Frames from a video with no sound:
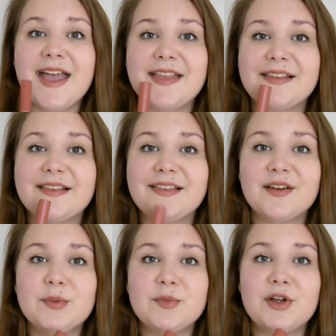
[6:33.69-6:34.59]
and this is
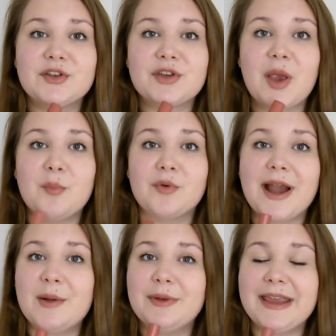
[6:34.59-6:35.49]
very much a
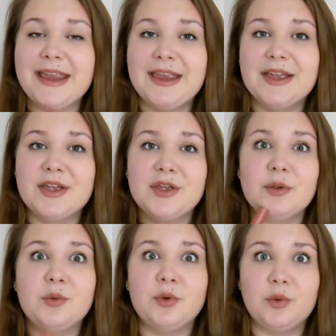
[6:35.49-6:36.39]
browny,
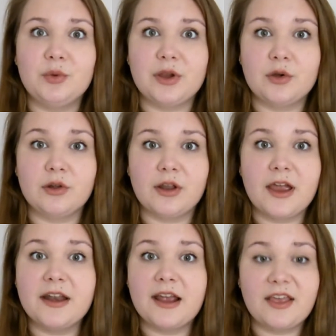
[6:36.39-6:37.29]
nudie colour,
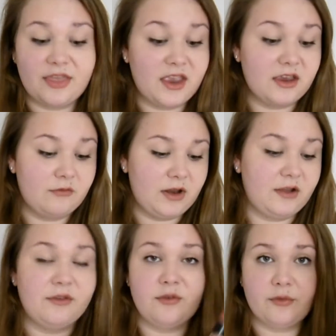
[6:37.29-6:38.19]
and I think it
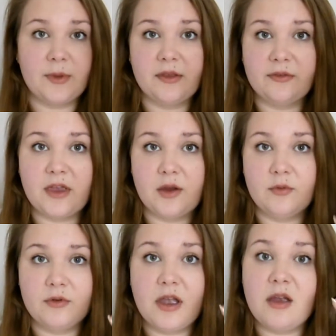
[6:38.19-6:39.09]
really suits me, so
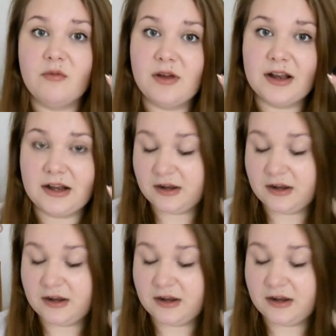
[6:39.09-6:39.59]
really